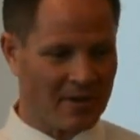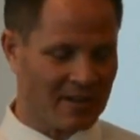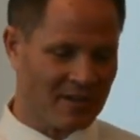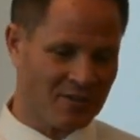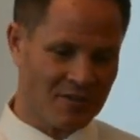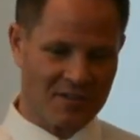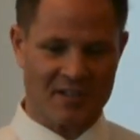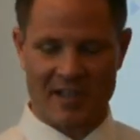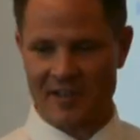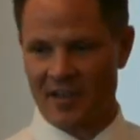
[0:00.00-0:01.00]
I introduced
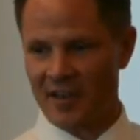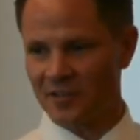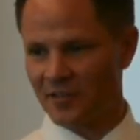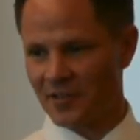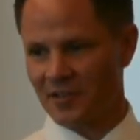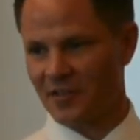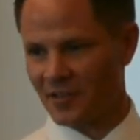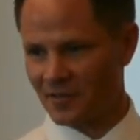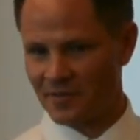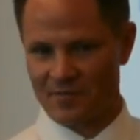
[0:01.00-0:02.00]
the daily huddle, the, the